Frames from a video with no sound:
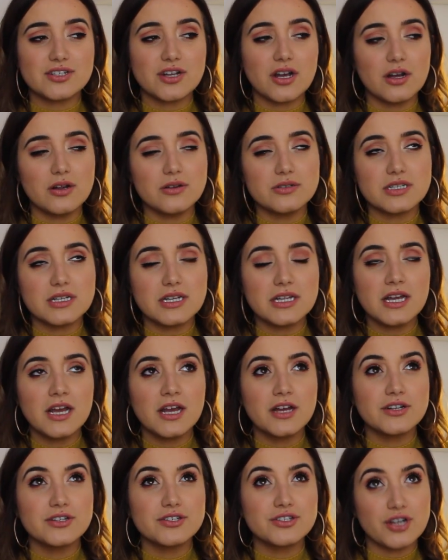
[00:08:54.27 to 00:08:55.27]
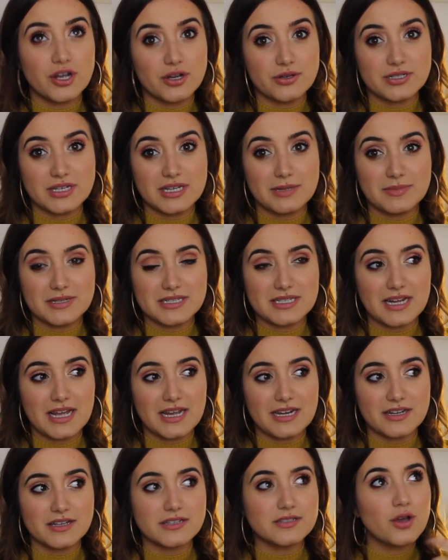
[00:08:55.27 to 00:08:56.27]
totally, totally
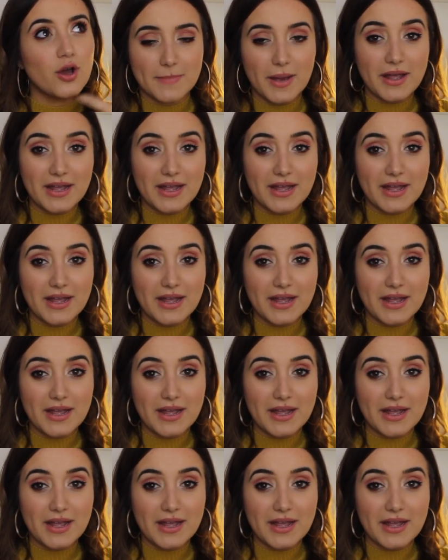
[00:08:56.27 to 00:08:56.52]
miscellaneous.